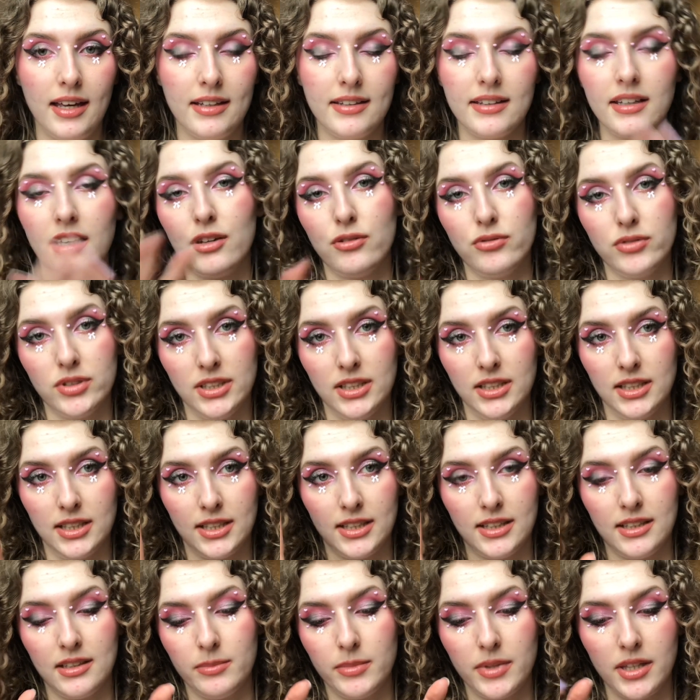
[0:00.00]
I really like
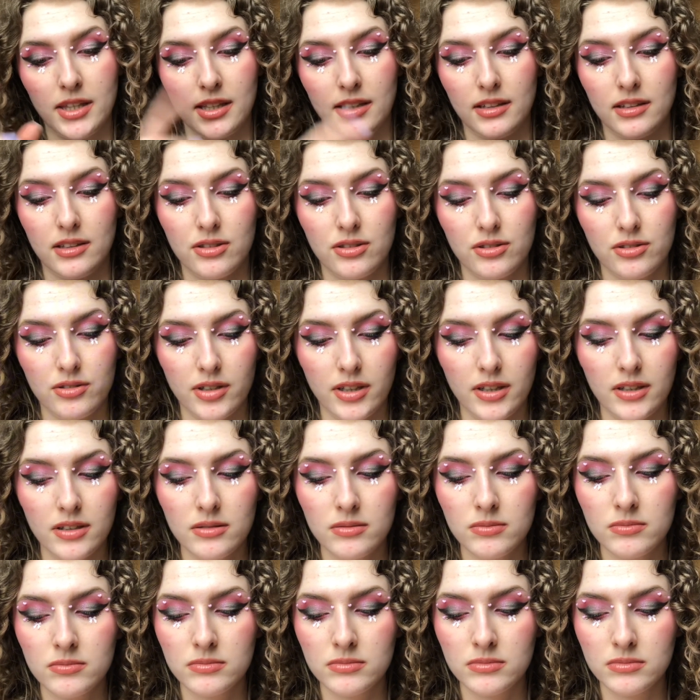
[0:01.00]
them. I think they're great.
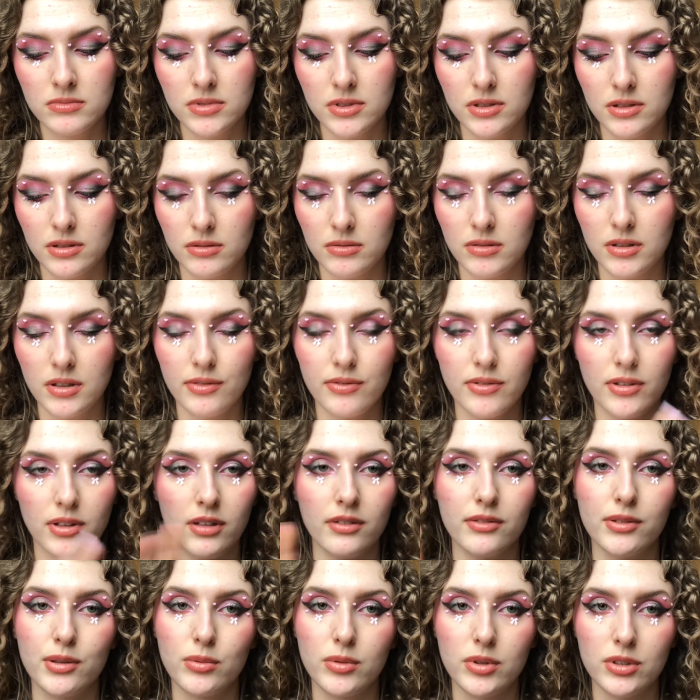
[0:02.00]
So if you
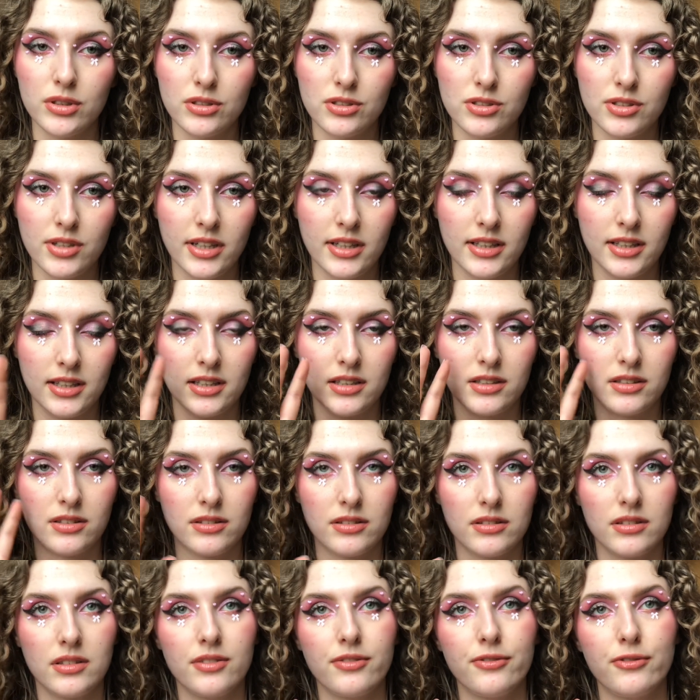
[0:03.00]
ever want to try like
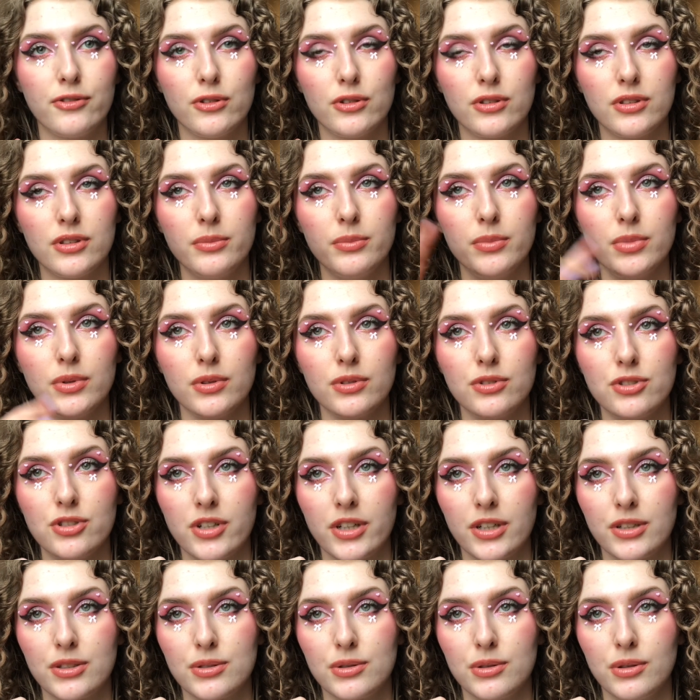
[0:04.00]
a affordable
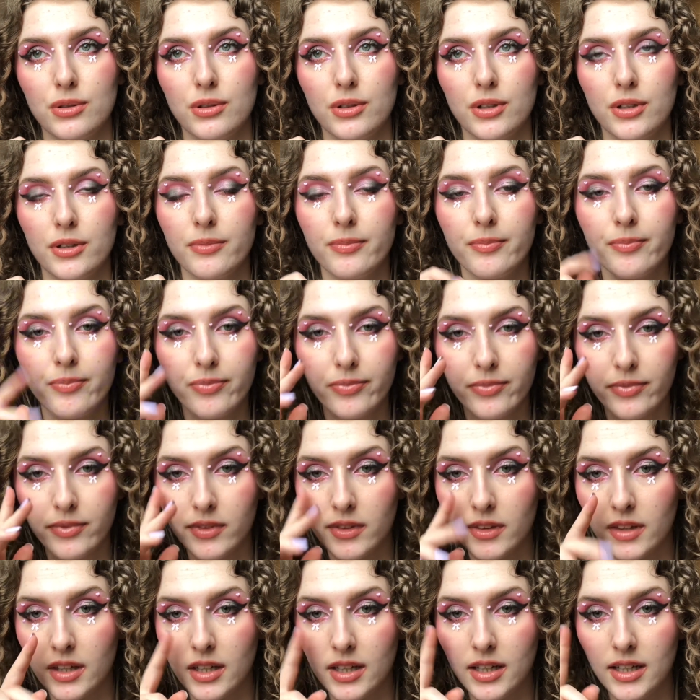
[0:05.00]
drugstore
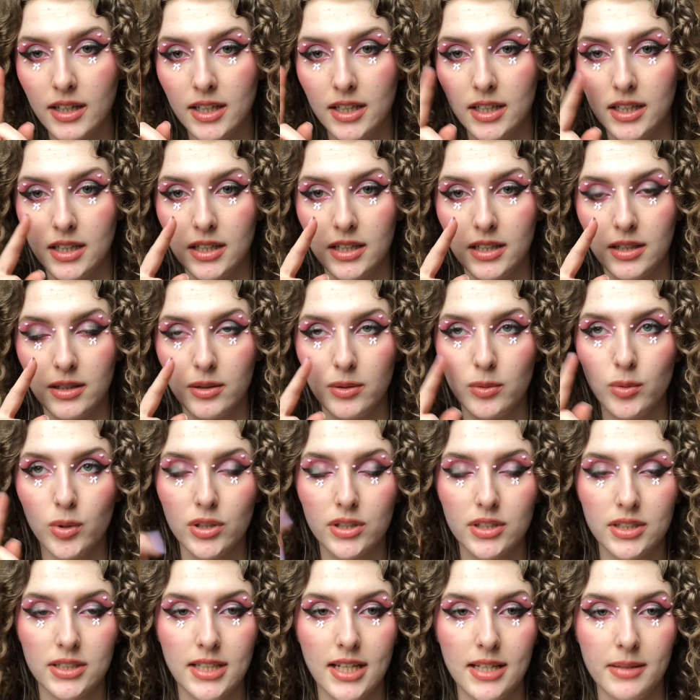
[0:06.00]

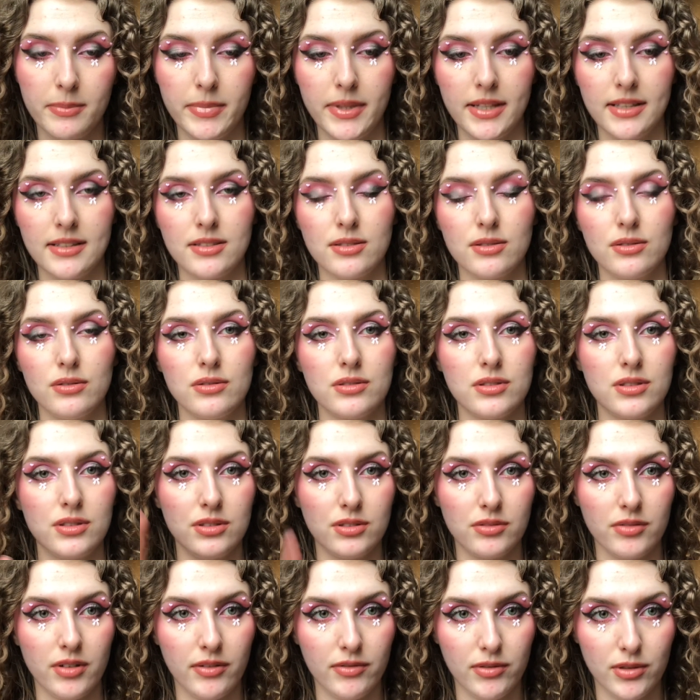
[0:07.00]
waterline pencils, the
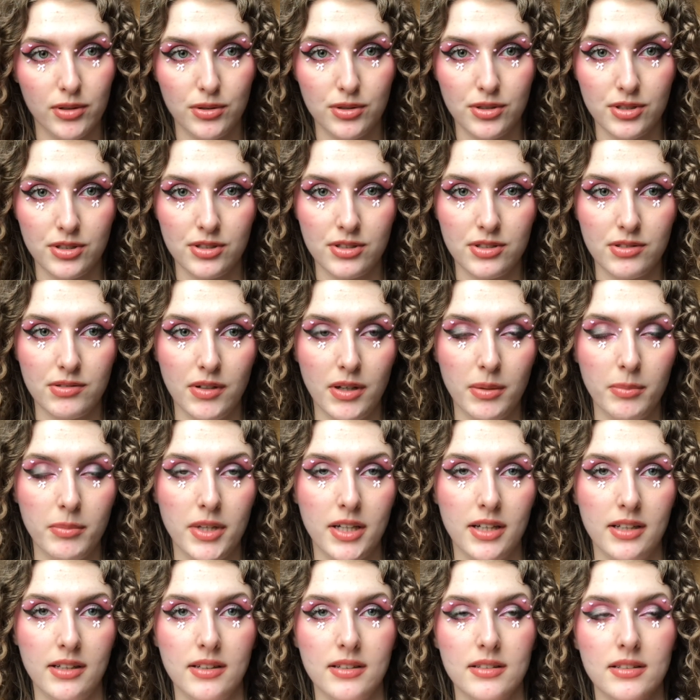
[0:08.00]
Revolution
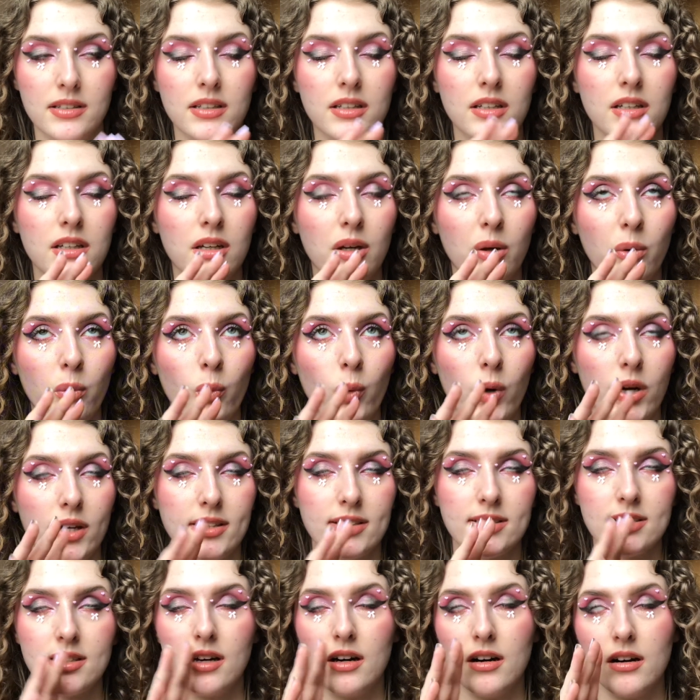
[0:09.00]
Streamline
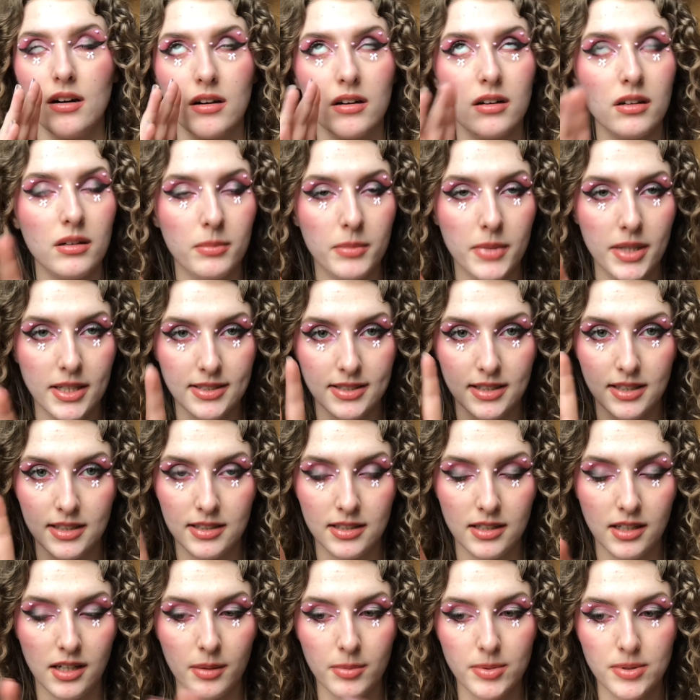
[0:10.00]
ones are amazing and I
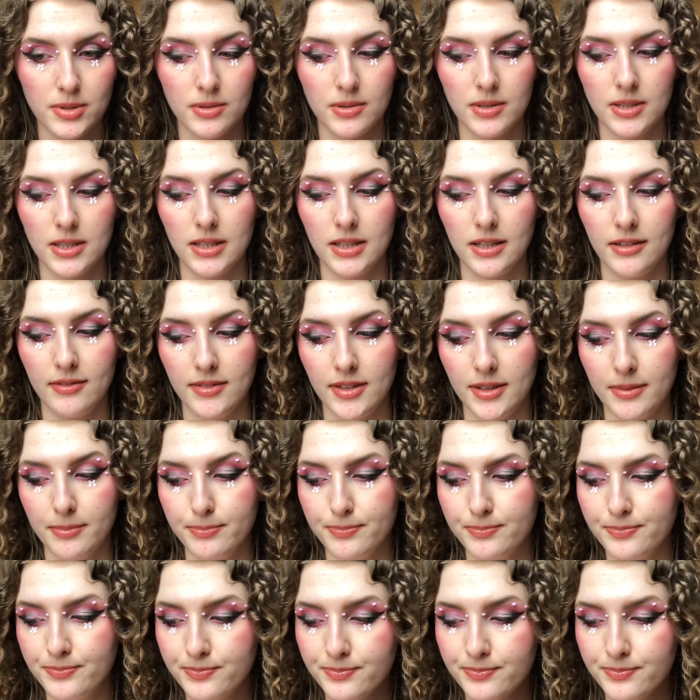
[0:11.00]
absolutely love them.